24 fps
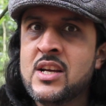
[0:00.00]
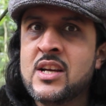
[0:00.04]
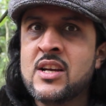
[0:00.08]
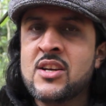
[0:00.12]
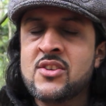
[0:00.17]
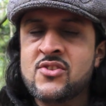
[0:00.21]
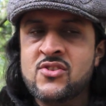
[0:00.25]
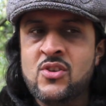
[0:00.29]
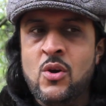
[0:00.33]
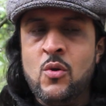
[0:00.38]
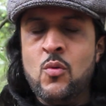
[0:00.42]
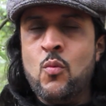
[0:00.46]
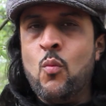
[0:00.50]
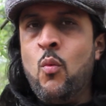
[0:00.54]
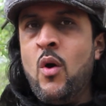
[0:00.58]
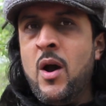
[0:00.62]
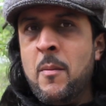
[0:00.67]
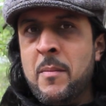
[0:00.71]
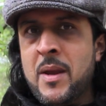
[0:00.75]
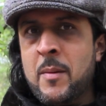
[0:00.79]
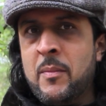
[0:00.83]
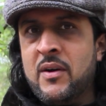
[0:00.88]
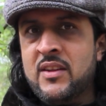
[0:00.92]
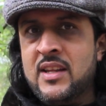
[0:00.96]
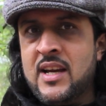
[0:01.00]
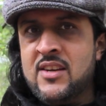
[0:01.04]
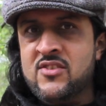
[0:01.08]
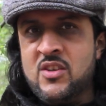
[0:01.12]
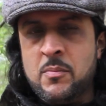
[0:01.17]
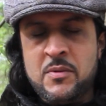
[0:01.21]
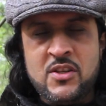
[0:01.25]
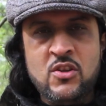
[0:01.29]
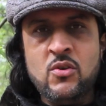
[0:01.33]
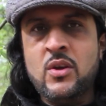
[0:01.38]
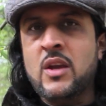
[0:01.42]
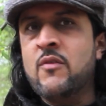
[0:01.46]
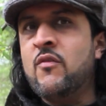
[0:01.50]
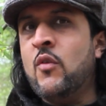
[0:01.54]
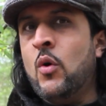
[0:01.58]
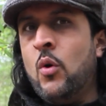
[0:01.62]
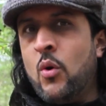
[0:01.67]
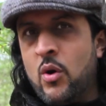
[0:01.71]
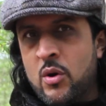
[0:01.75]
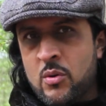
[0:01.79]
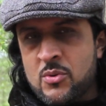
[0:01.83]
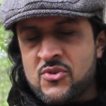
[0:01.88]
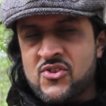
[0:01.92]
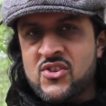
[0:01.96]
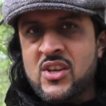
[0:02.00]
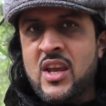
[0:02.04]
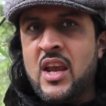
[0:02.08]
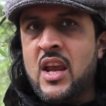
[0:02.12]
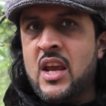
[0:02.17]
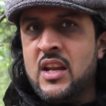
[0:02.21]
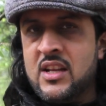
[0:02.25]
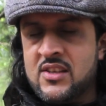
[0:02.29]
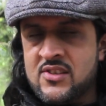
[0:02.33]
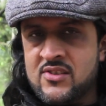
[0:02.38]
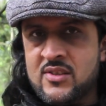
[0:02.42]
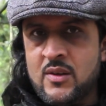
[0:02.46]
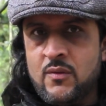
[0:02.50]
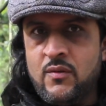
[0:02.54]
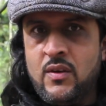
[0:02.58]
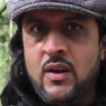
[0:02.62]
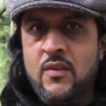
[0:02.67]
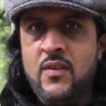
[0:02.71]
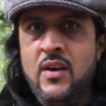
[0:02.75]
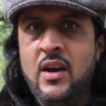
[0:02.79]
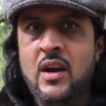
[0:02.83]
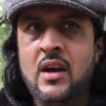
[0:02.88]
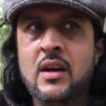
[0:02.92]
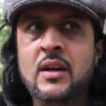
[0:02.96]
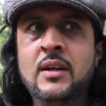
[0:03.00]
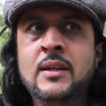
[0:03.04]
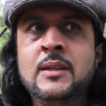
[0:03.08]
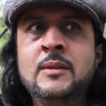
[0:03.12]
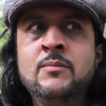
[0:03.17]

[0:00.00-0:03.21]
So what I mean by that is I've been looking for oilskin and stuff like that.